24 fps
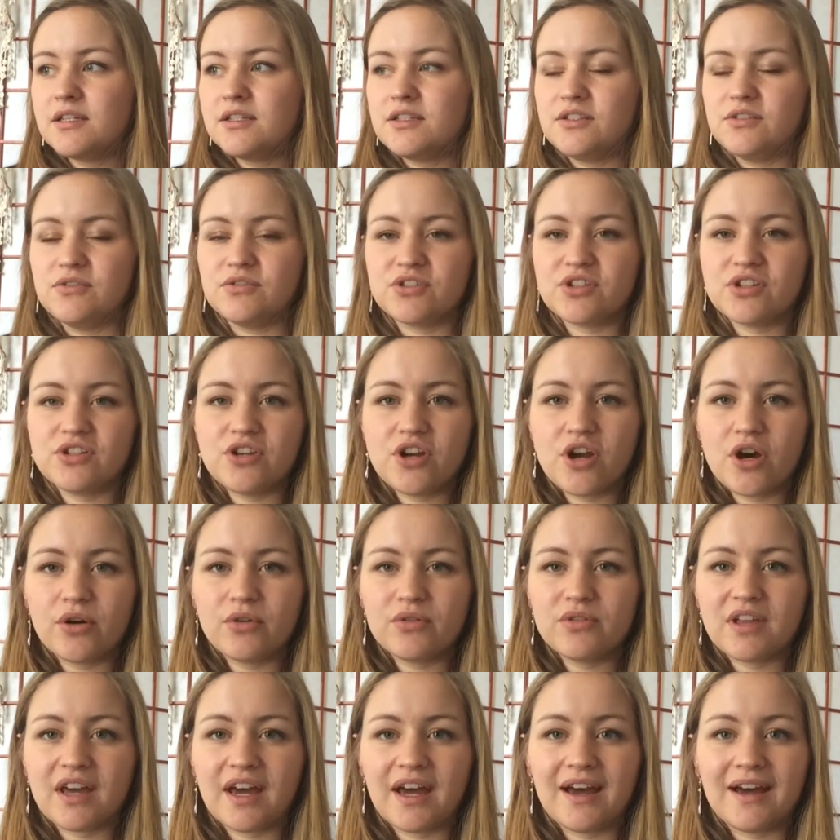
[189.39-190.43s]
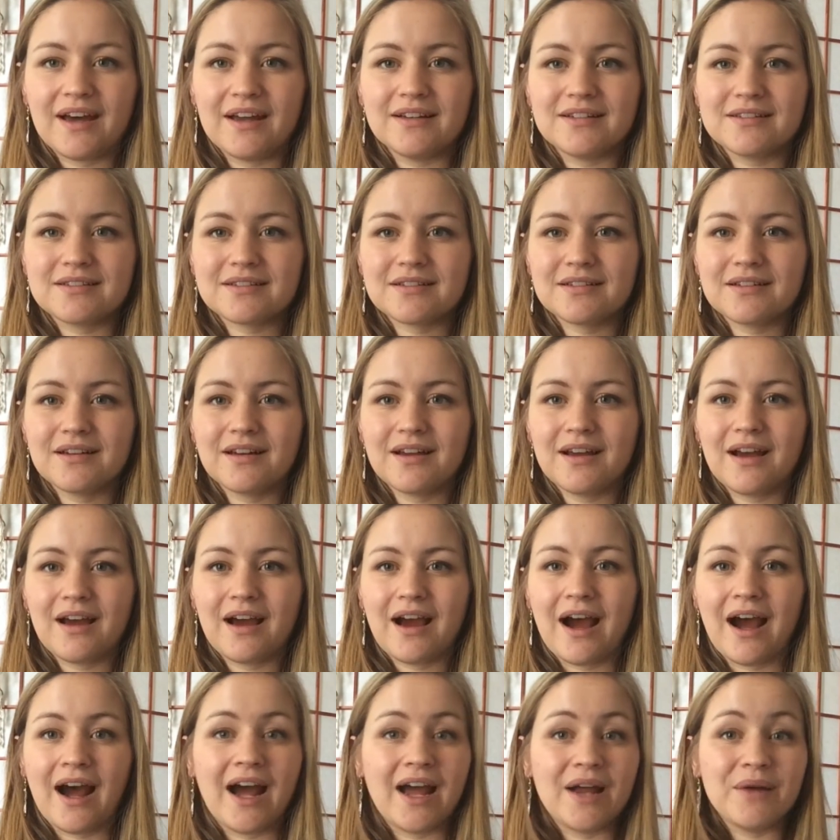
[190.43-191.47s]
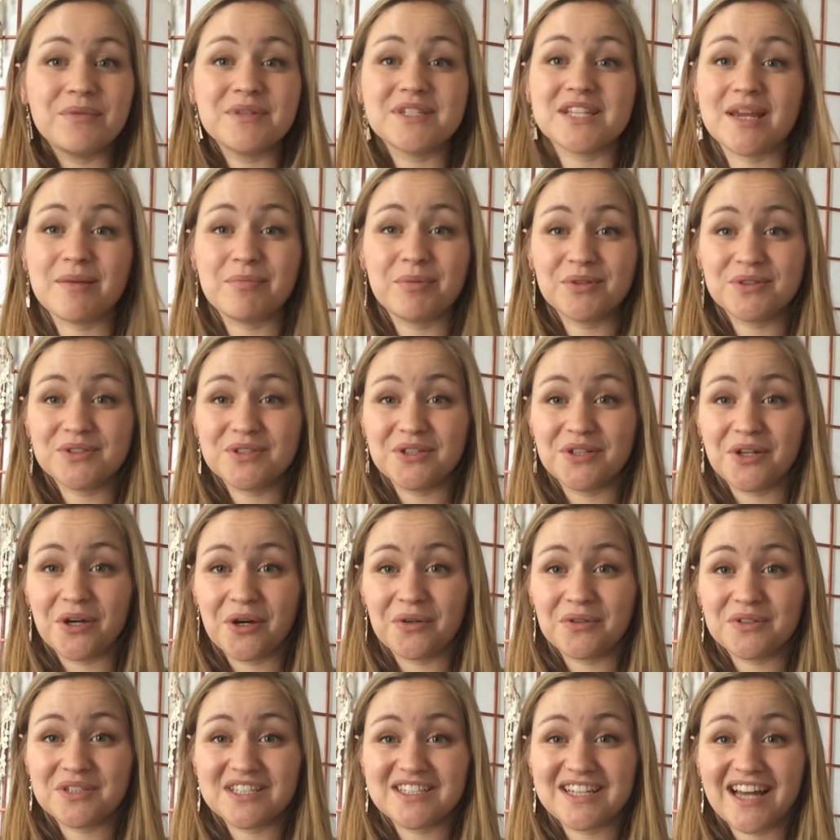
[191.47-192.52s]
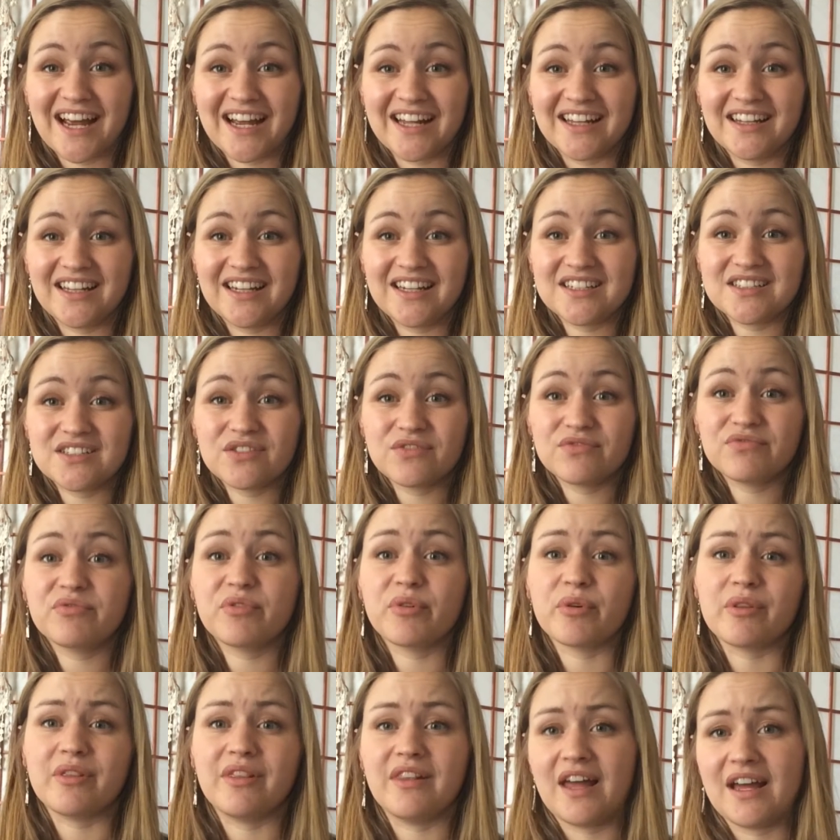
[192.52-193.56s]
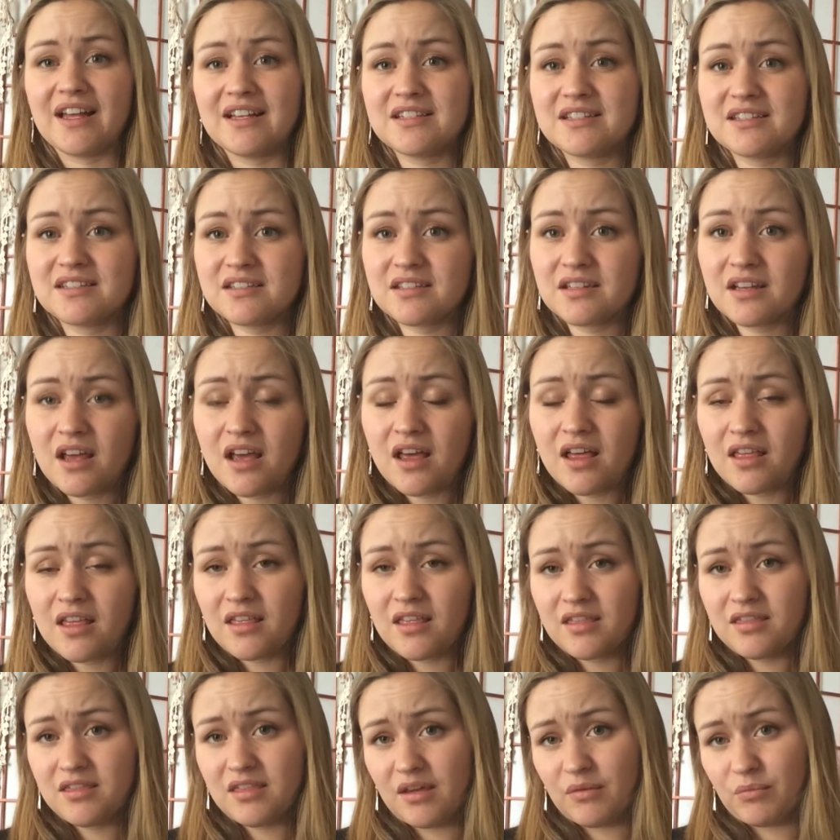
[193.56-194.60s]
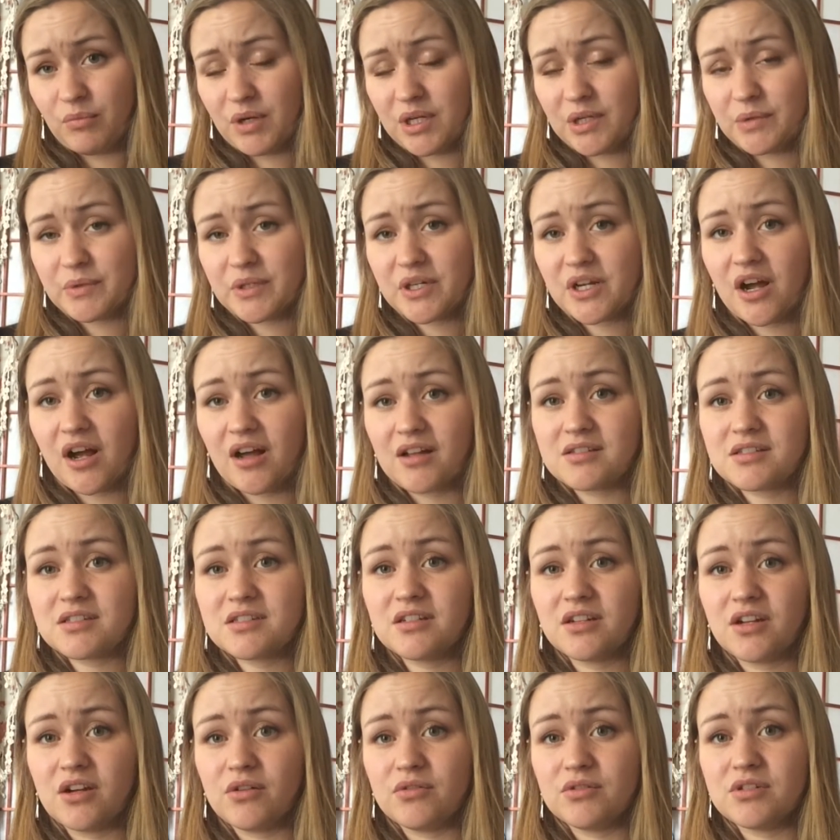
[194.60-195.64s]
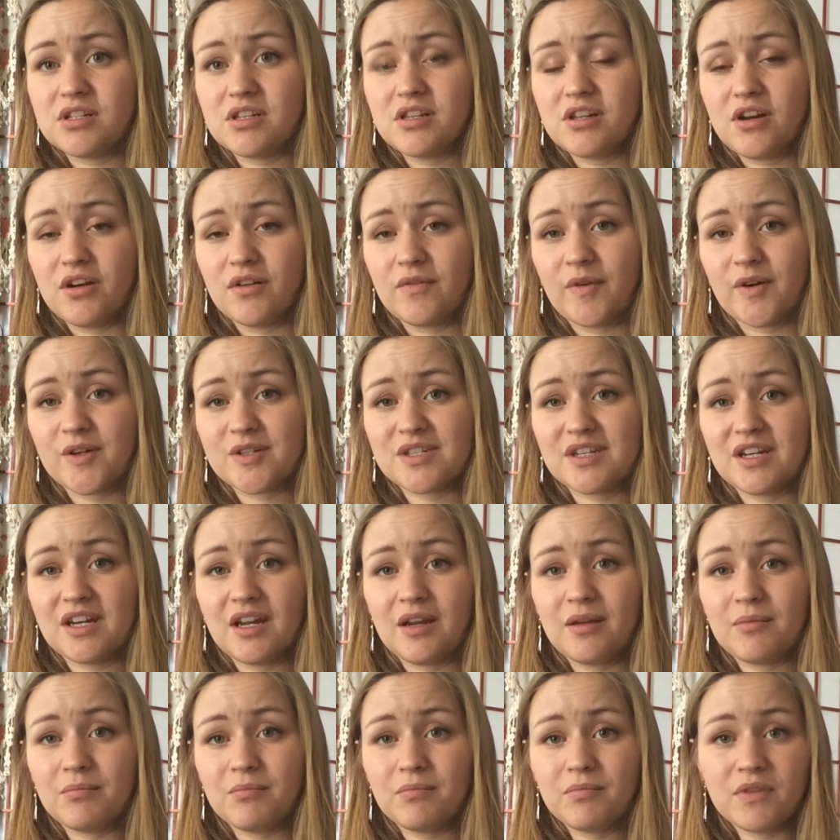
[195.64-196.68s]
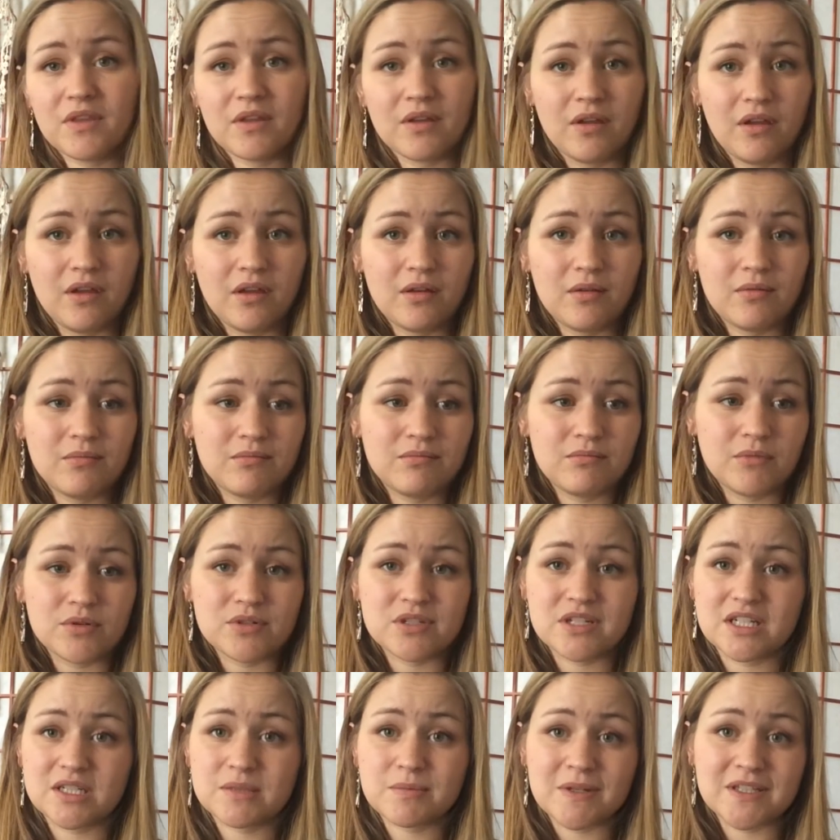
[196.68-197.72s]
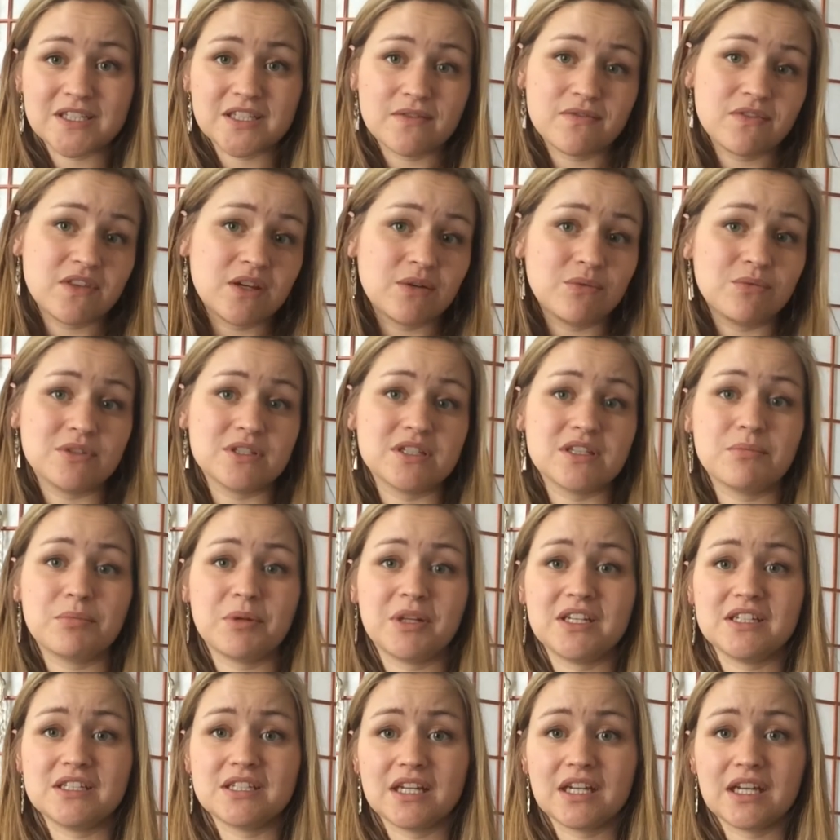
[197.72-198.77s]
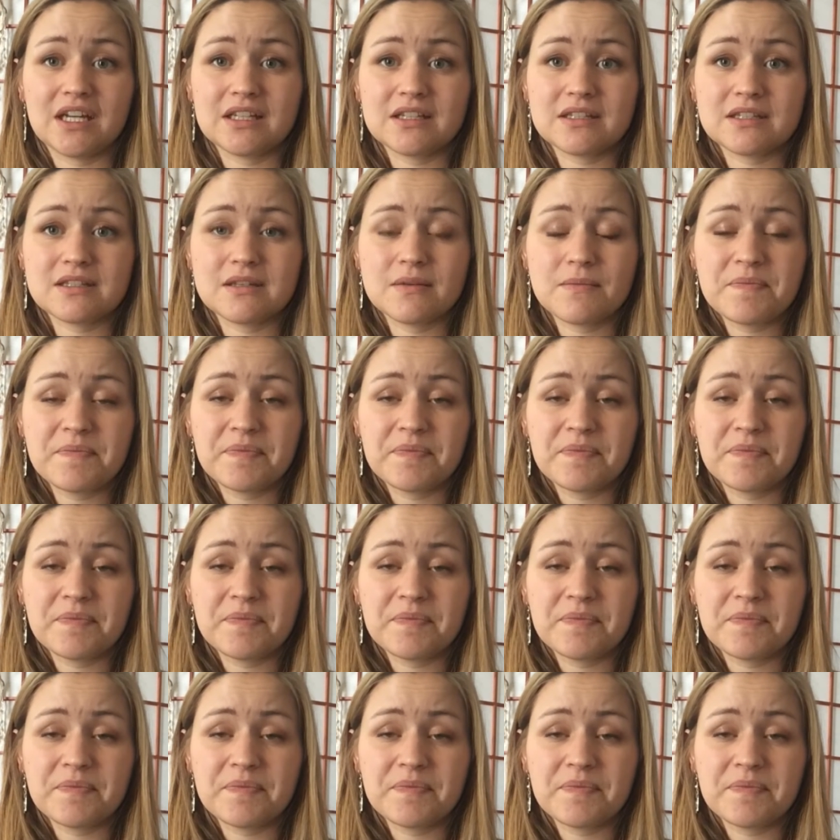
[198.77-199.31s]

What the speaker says: You should know that I was able to go to Thailand for less than what it would cost to go to the university. The most expensive thing was the plane tickets.